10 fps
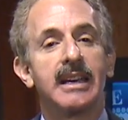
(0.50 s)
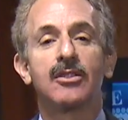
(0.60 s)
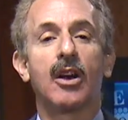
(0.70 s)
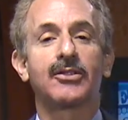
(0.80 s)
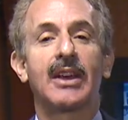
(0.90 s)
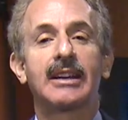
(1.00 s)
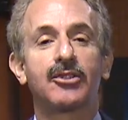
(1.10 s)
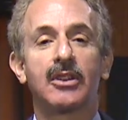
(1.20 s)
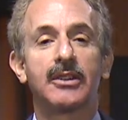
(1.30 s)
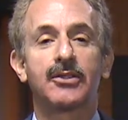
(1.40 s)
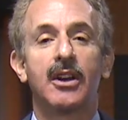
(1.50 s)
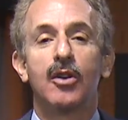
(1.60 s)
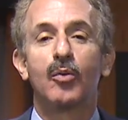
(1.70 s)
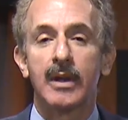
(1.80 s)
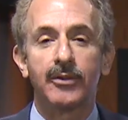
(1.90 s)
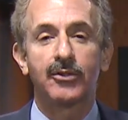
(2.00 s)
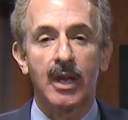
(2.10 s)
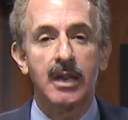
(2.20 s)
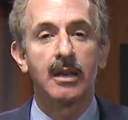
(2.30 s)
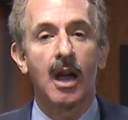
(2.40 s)
In Los Angeles, we've
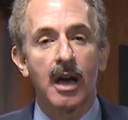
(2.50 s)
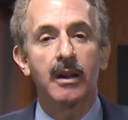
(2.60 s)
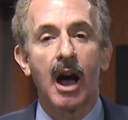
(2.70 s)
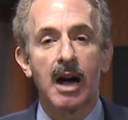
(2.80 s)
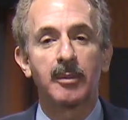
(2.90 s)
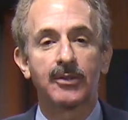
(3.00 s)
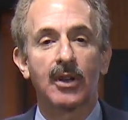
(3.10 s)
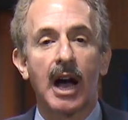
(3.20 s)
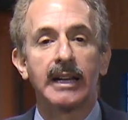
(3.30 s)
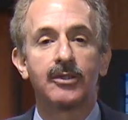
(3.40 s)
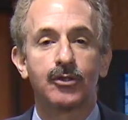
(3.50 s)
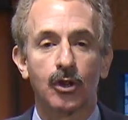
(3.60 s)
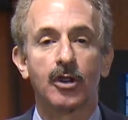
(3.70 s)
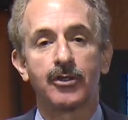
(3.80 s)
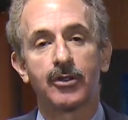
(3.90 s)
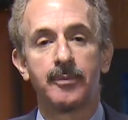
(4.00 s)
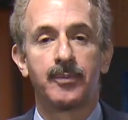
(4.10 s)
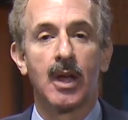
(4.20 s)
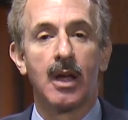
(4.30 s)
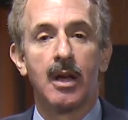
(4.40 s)
seen gun homicides surge.
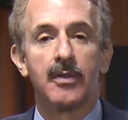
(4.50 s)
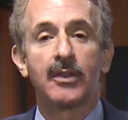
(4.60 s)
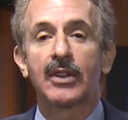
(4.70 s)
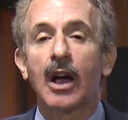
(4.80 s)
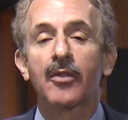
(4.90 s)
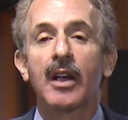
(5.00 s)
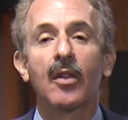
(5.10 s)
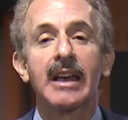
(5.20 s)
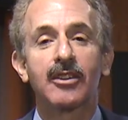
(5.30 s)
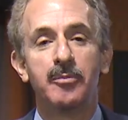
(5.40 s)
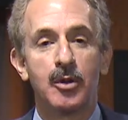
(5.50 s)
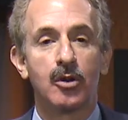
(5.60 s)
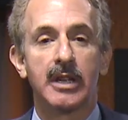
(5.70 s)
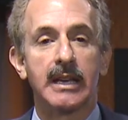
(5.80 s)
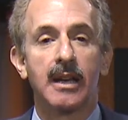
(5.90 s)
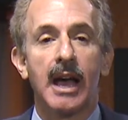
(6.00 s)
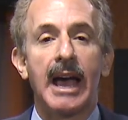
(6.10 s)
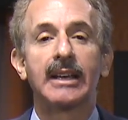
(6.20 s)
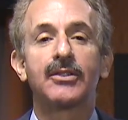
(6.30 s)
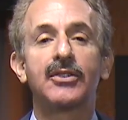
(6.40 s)
The South LA community
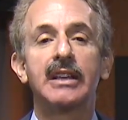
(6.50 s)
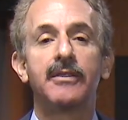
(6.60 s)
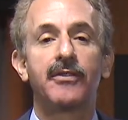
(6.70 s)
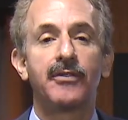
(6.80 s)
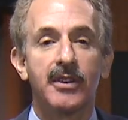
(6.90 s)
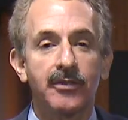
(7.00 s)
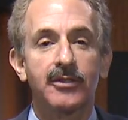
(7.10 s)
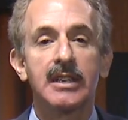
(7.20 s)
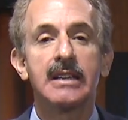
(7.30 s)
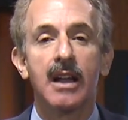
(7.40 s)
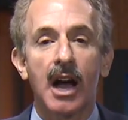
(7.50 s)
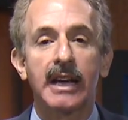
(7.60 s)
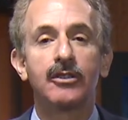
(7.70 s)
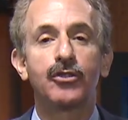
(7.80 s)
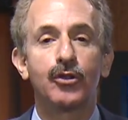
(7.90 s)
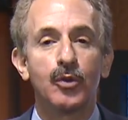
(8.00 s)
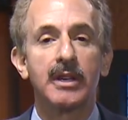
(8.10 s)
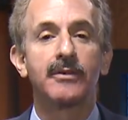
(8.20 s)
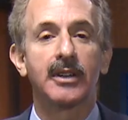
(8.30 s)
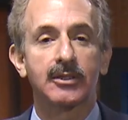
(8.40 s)
has seen 59
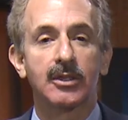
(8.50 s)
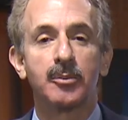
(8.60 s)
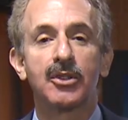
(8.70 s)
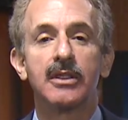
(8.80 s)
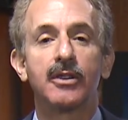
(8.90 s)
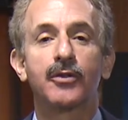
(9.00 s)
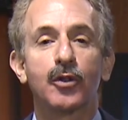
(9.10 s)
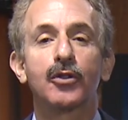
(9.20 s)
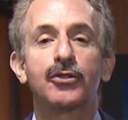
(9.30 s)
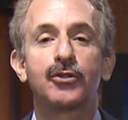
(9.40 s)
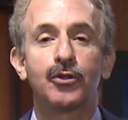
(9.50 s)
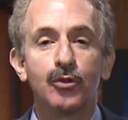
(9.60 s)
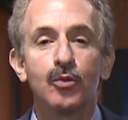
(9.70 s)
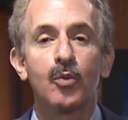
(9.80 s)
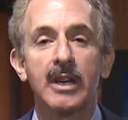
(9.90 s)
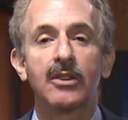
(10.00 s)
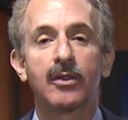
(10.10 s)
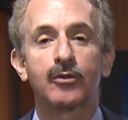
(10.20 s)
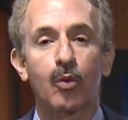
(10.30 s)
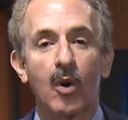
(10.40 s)
shooting victims in the first two weeks
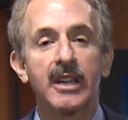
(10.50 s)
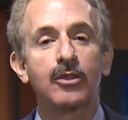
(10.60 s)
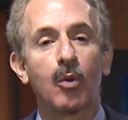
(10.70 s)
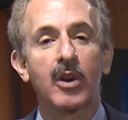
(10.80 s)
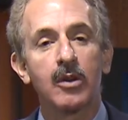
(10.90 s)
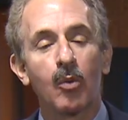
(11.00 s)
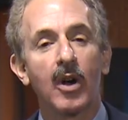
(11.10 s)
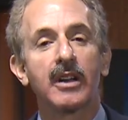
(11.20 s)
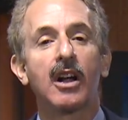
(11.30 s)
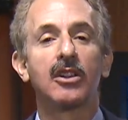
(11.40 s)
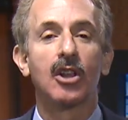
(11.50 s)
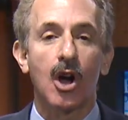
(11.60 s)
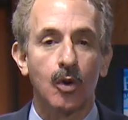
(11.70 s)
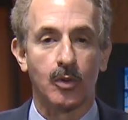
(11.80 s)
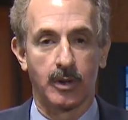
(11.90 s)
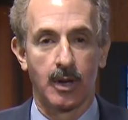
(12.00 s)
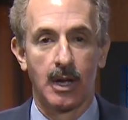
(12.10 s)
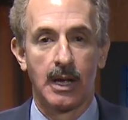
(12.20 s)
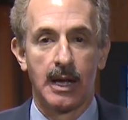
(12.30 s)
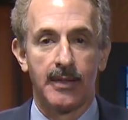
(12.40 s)
of 2021 alone.
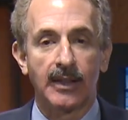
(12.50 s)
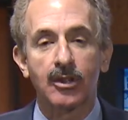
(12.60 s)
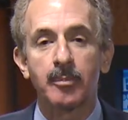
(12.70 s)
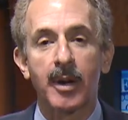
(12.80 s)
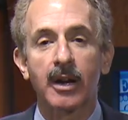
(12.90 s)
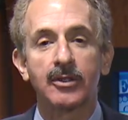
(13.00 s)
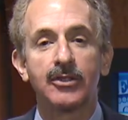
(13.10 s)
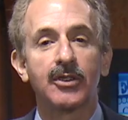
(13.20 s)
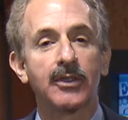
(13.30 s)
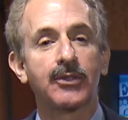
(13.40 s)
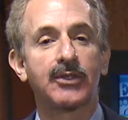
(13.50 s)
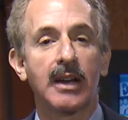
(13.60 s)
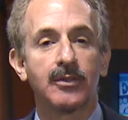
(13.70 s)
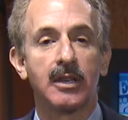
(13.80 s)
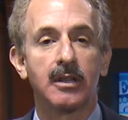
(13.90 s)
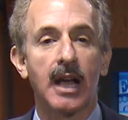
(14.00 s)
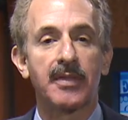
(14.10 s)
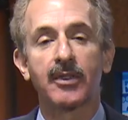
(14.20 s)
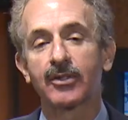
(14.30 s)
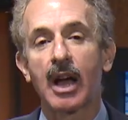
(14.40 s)
That's compared to just seven
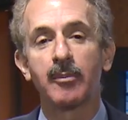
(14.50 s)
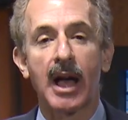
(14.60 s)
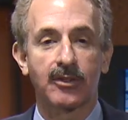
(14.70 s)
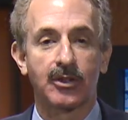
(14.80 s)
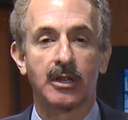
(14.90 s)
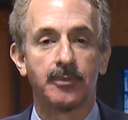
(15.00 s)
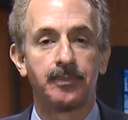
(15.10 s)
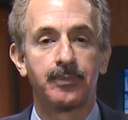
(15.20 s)
at this time last year.